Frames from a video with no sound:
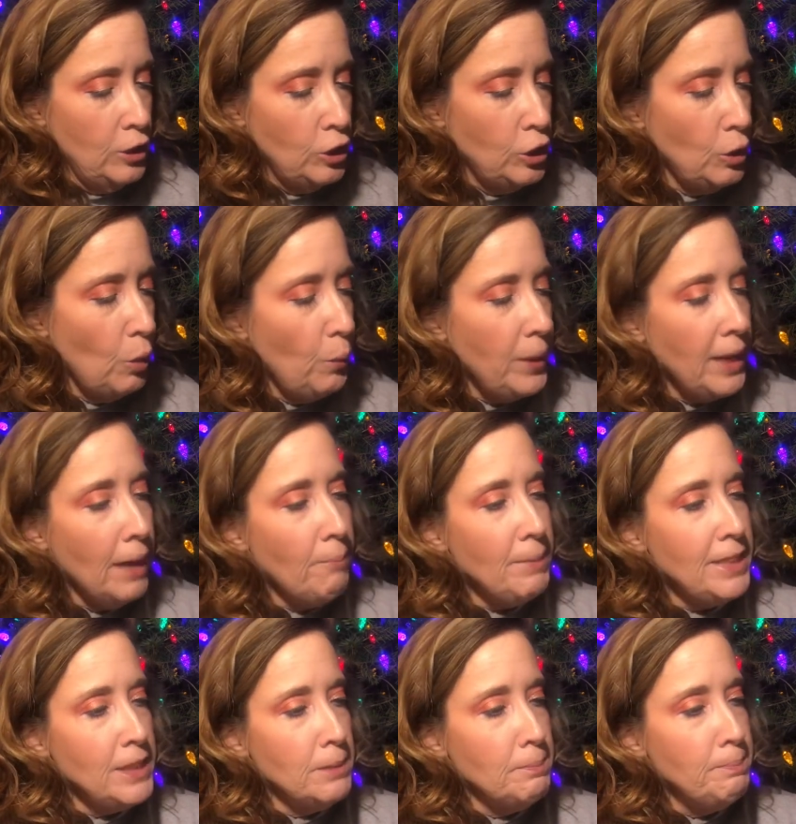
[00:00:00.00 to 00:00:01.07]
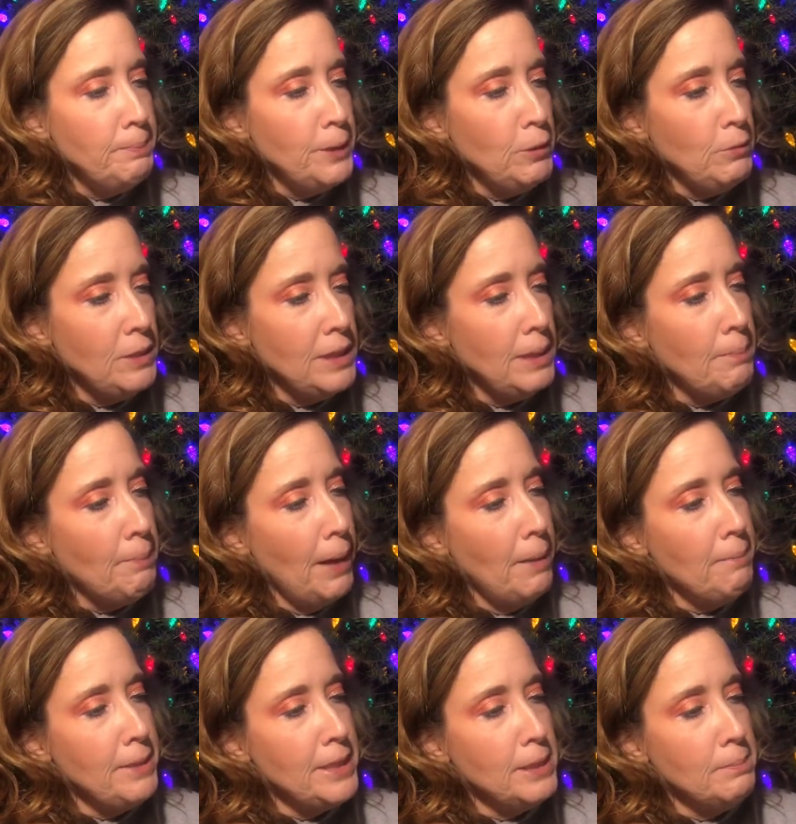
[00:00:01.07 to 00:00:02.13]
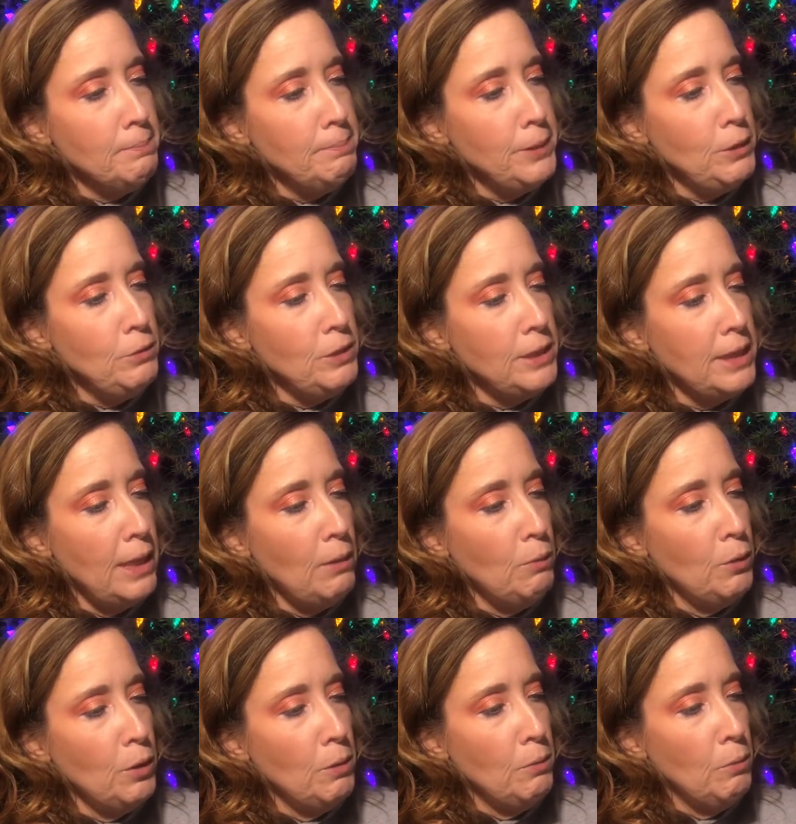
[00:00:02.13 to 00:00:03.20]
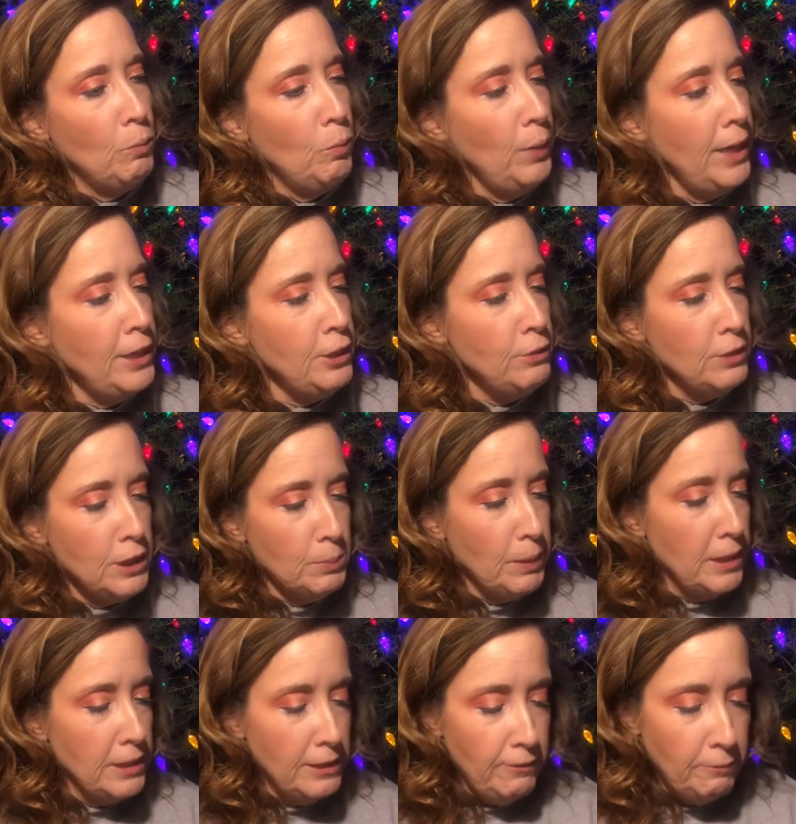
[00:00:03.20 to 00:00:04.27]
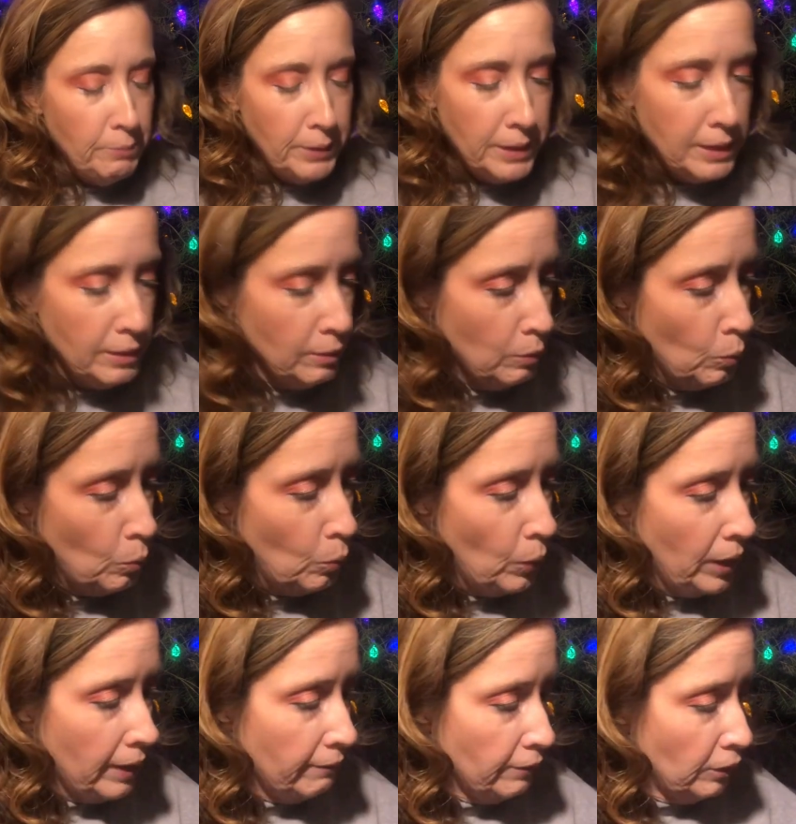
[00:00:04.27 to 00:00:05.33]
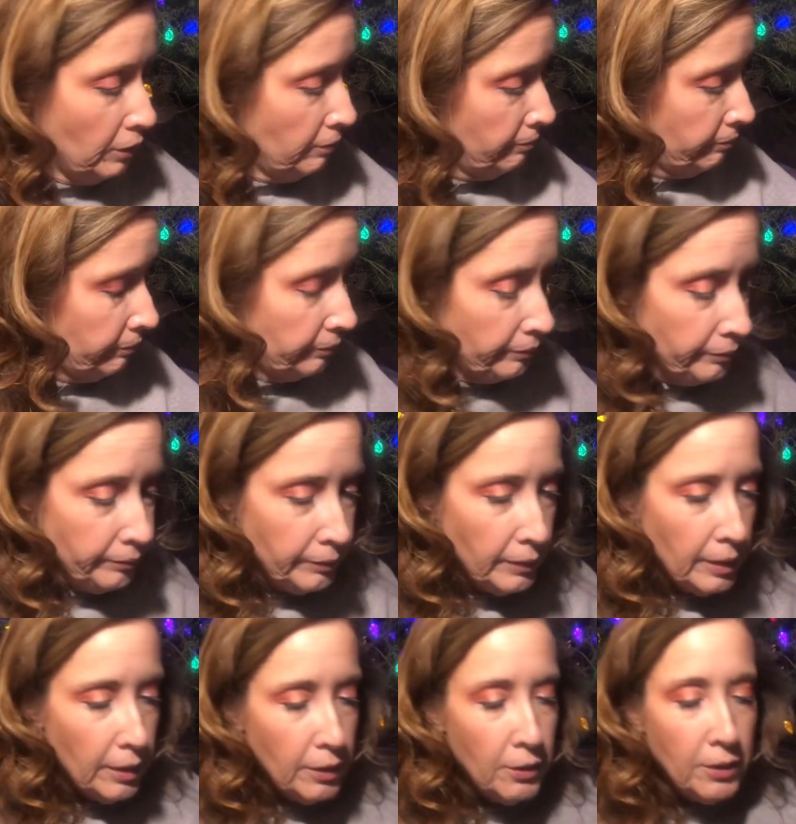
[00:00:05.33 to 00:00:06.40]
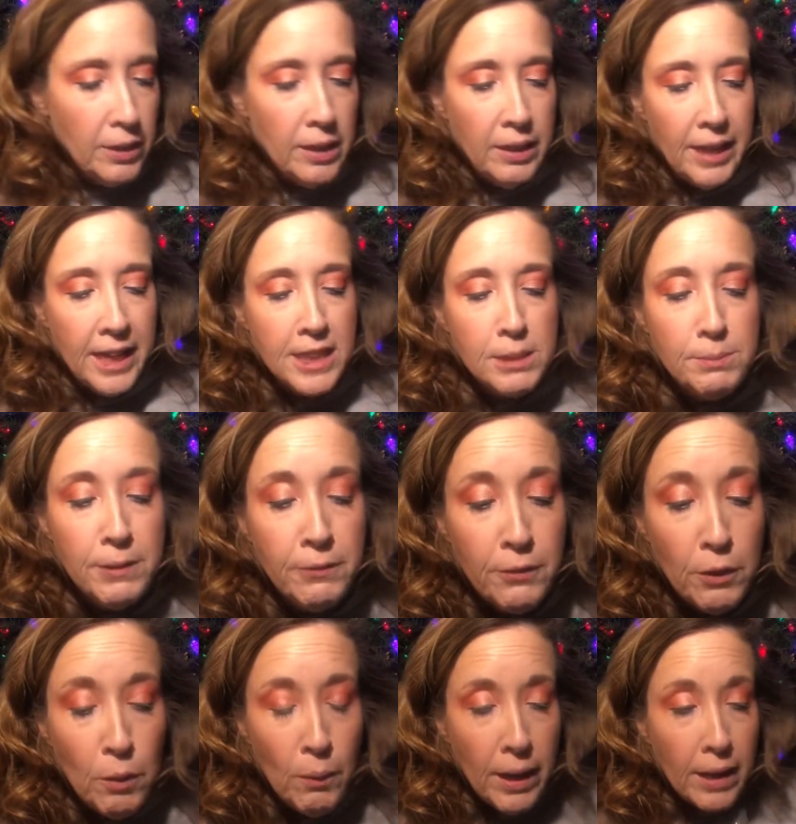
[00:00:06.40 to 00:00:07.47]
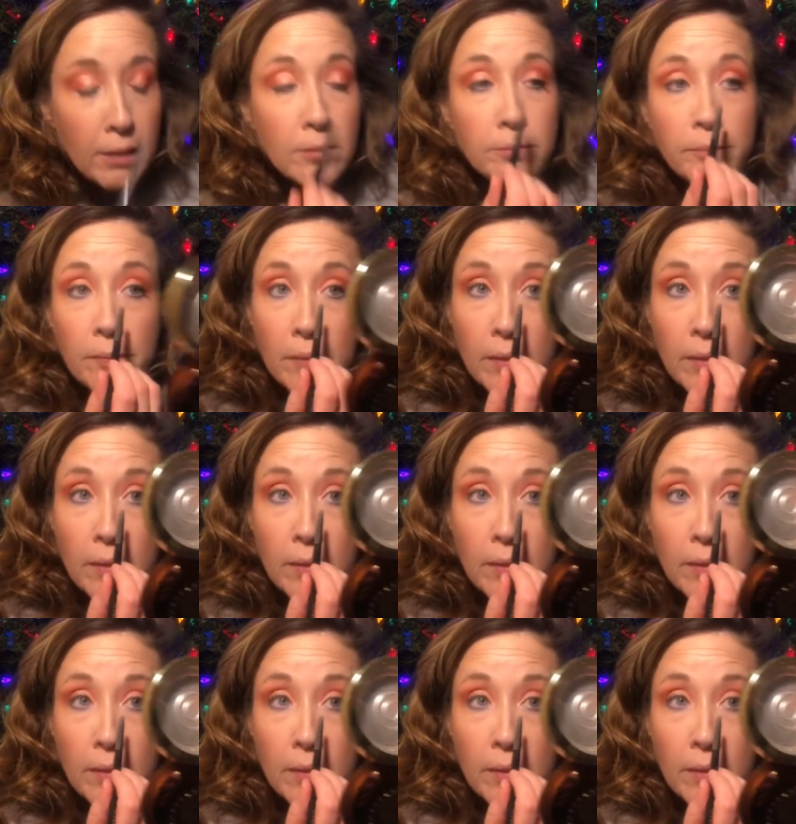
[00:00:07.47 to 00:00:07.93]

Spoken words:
So we got me some boots. He bought me some boots that were way too expensive, but whatever. They're going to last me for a while.